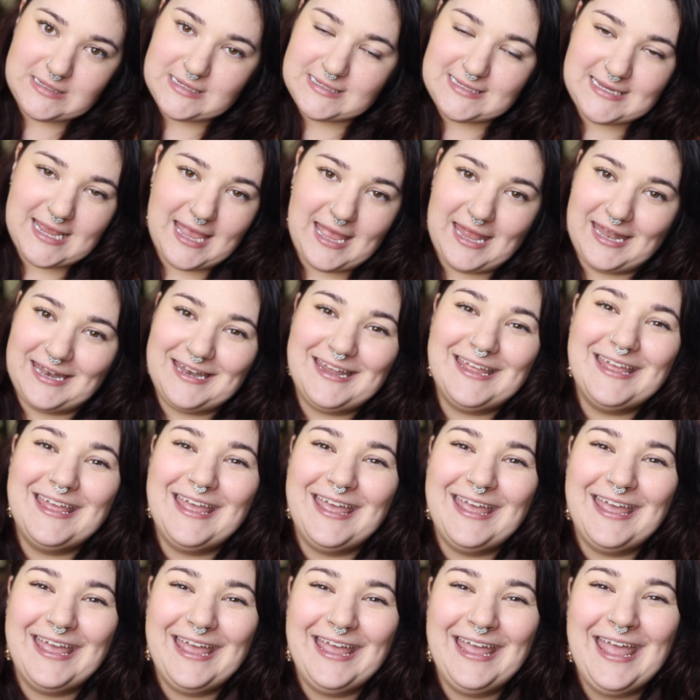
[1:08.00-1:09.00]
to 10
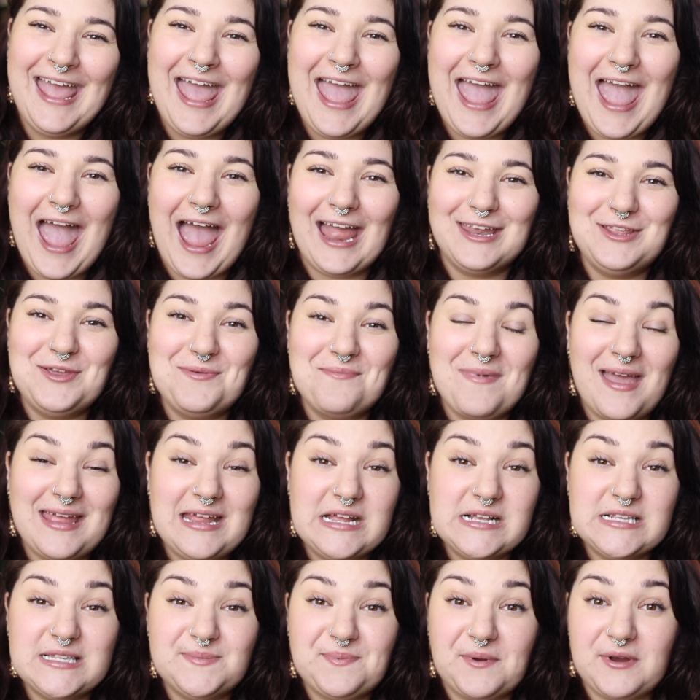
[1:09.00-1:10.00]
and you may
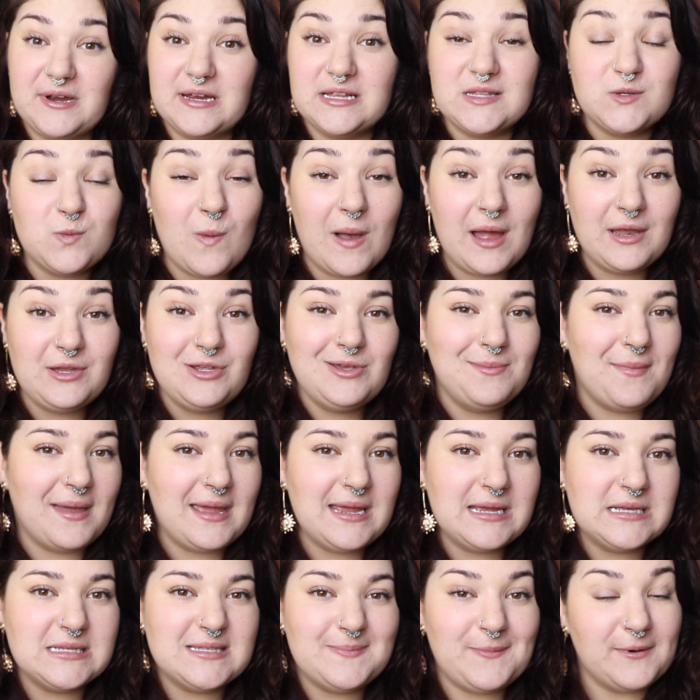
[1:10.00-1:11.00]
experience one, you
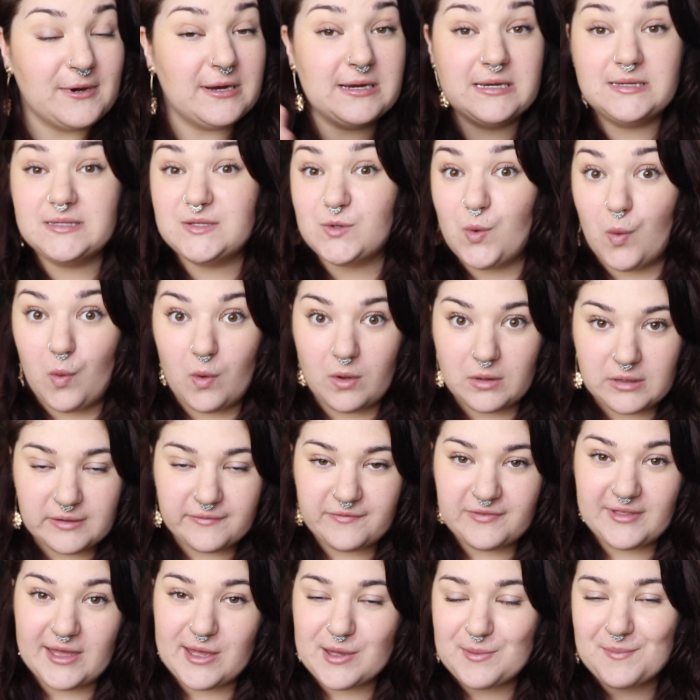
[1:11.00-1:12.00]
may experience all
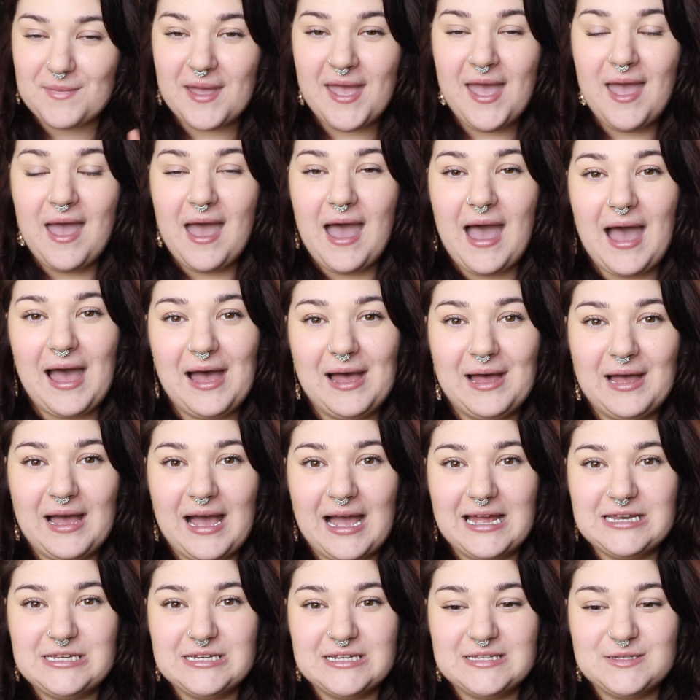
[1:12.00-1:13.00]
of them.
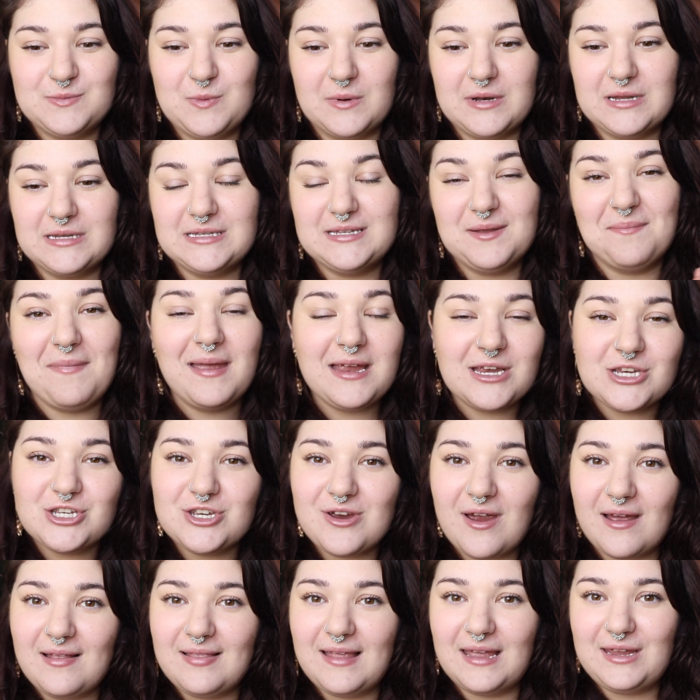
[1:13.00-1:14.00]
I just wanted to make
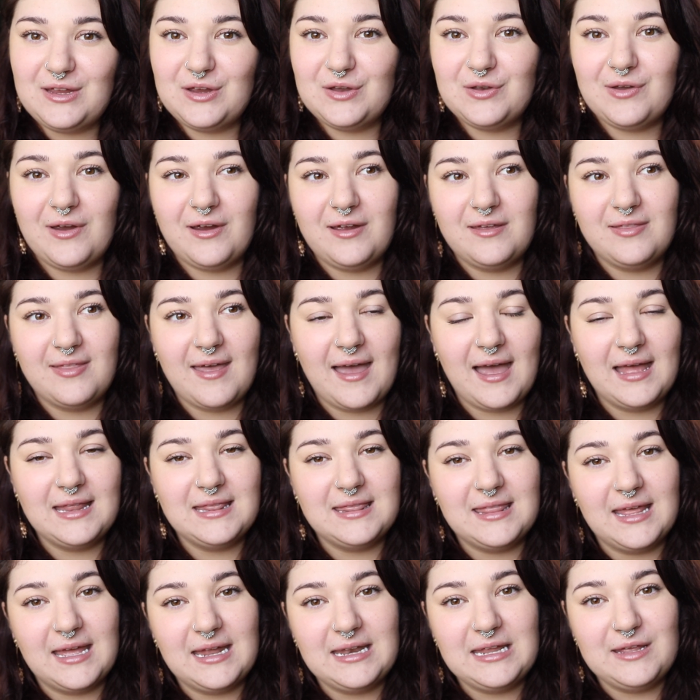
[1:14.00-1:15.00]
sure I let you know
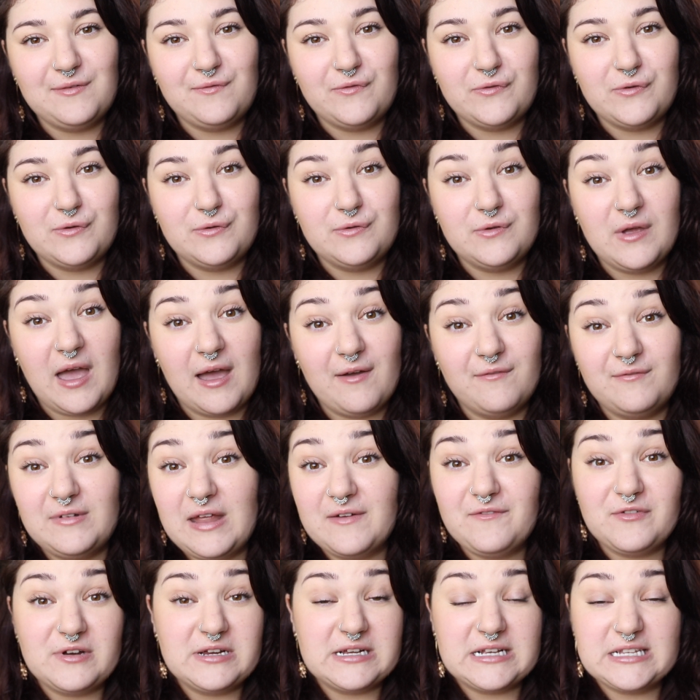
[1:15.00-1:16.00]
that if you have
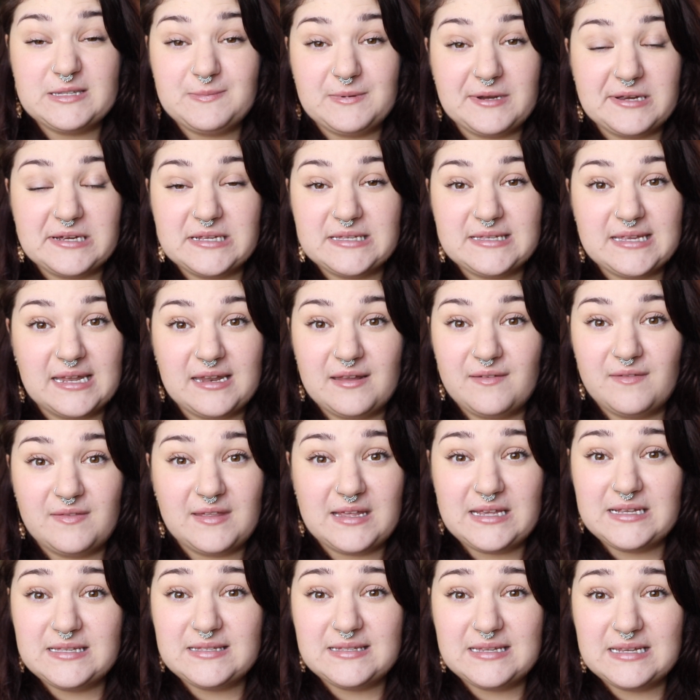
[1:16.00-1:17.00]
never experienced any of
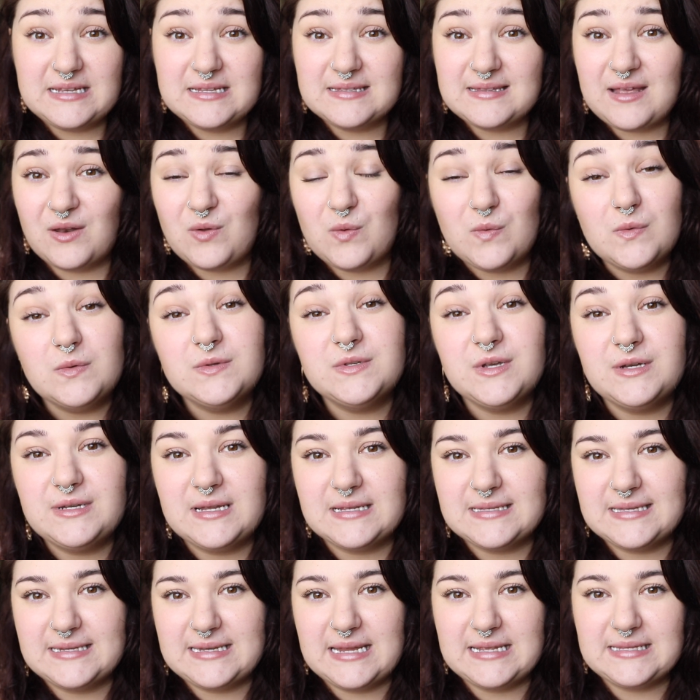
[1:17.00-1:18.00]
these things, that also
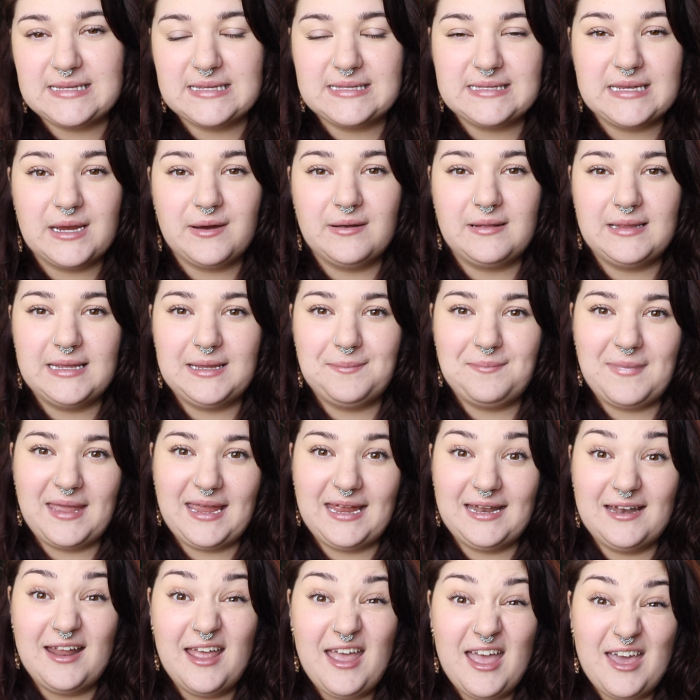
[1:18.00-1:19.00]
doesn't necessarily
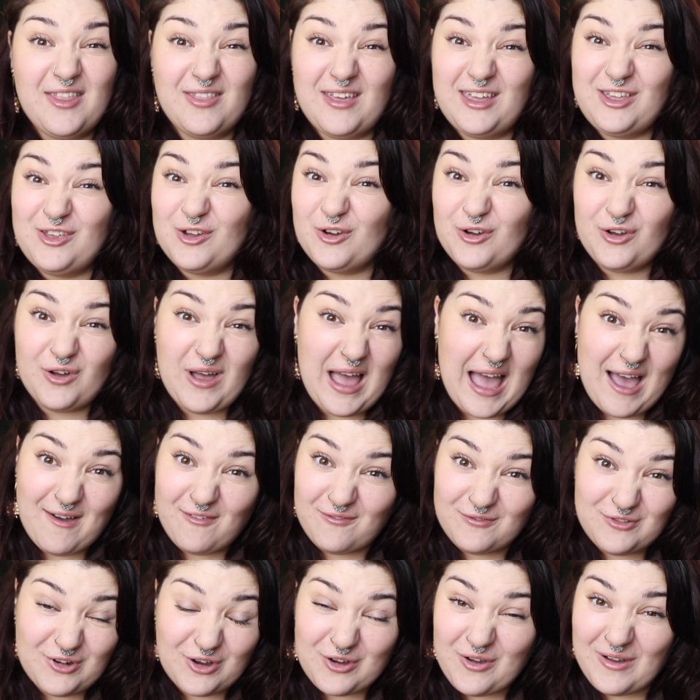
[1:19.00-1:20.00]
mean that you're
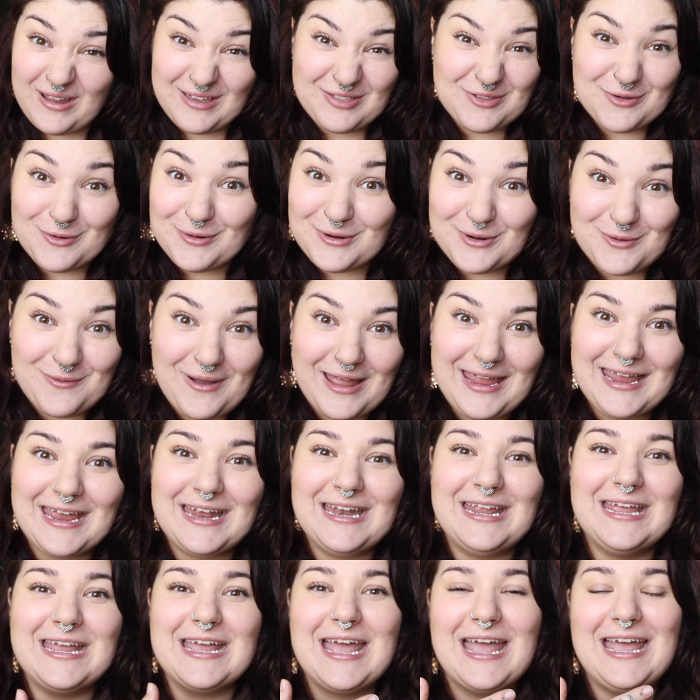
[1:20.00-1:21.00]
not going through an
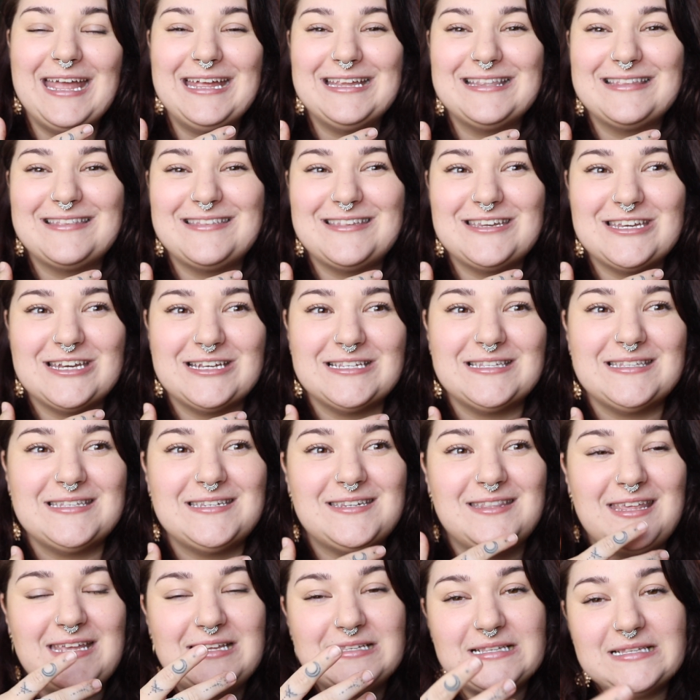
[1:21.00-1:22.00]
awakening. It's
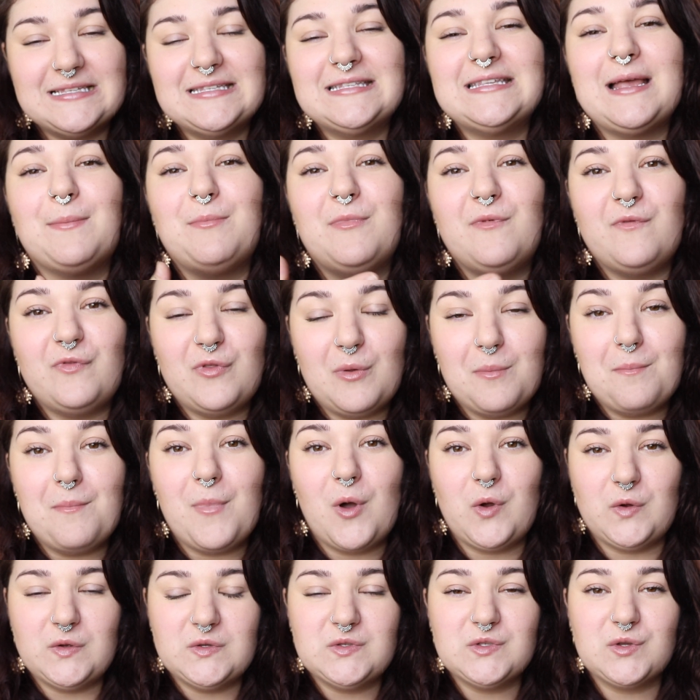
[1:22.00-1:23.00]
just these are some of the
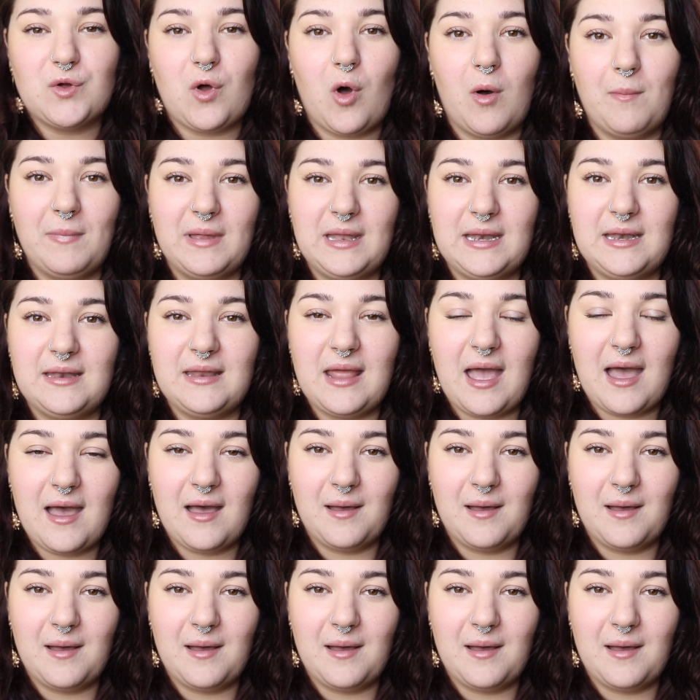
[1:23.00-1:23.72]
most common